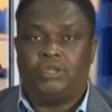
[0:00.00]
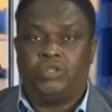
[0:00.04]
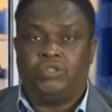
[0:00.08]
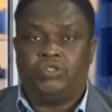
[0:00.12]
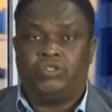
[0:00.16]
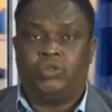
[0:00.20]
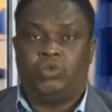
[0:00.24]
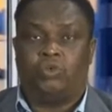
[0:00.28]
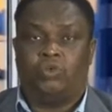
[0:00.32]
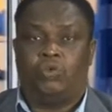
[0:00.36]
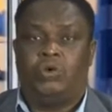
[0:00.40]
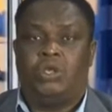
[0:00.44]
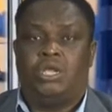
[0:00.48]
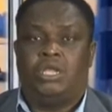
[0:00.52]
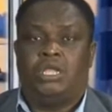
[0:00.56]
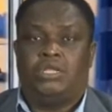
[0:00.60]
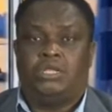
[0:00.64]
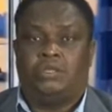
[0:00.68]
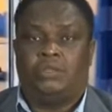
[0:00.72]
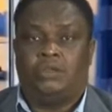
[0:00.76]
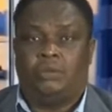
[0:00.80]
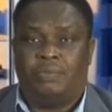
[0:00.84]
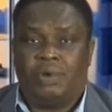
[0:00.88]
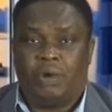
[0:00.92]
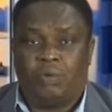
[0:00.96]
So
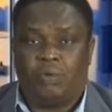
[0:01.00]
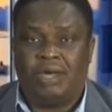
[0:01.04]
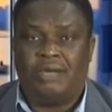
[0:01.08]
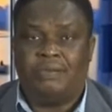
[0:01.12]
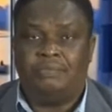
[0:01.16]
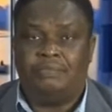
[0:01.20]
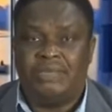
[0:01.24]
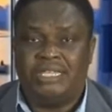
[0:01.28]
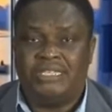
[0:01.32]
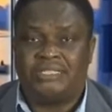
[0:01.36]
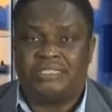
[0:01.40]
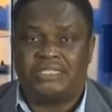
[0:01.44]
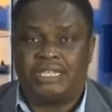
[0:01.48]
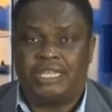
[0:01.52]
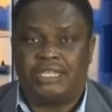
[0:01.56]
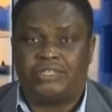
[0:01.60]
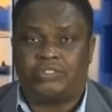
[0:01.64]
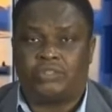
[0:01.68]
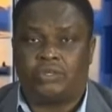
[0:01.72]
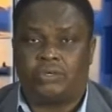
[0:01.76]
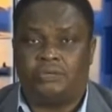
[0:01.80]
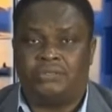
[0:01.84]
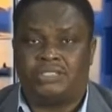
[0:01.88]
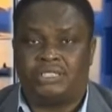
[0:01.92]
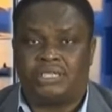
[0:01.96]
the number 1 mistake
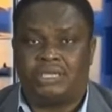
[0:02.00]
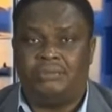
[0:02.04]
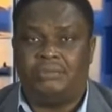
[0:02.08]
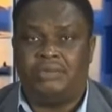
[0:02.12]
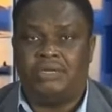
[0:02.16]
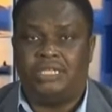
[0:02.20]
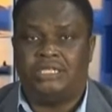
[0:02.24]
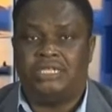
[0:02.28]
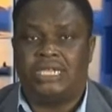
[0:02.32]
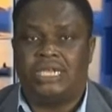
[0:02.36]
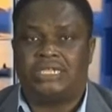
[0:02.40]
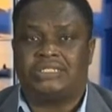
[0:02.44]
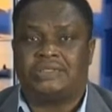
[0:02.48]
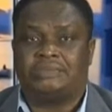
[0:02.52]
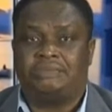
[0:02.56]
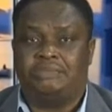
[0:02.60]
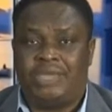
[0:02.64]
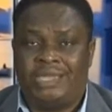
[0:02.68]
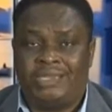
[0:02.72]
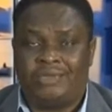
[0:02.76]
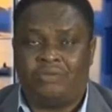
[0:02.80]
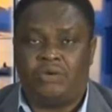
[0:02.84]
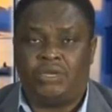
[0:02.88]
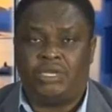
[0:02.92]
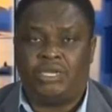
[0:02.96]
some team leaders
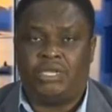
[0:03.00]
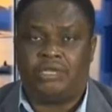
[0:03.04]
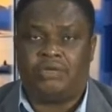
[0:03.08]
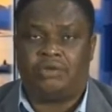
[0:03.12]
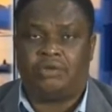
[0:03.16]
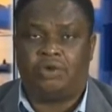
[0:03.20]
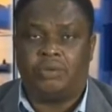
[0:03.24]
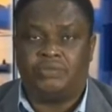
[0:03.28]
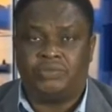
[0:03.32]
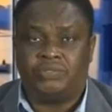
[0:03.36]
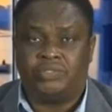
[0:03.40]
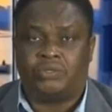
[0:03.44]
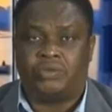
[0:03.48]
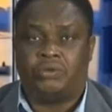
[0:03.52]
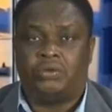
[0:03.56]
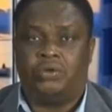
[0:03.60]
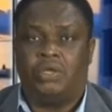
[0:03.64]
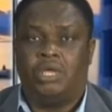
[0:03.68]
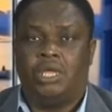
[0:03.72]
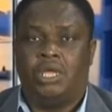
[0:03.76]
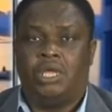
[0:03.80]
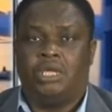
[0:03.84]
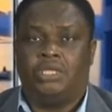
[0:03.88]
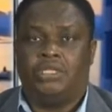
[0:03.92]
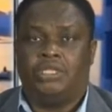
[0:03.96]
make when it comes to
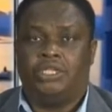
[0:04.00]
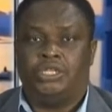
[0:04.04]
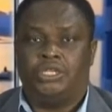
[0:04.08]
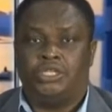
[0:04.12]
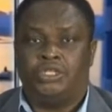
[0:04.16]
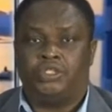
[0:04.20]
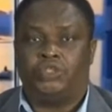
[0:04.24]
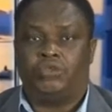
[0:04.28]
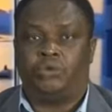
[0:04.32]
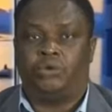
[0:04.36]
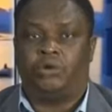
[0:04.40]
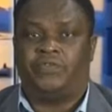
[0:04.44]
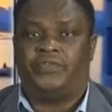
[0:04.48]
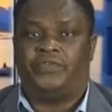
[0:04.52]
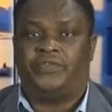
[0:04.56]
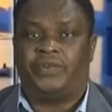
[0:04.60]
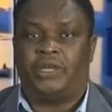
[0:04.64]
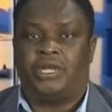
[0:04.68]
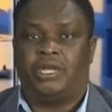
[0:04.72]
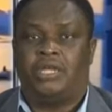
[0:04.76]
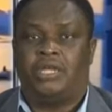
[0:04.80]
the issue of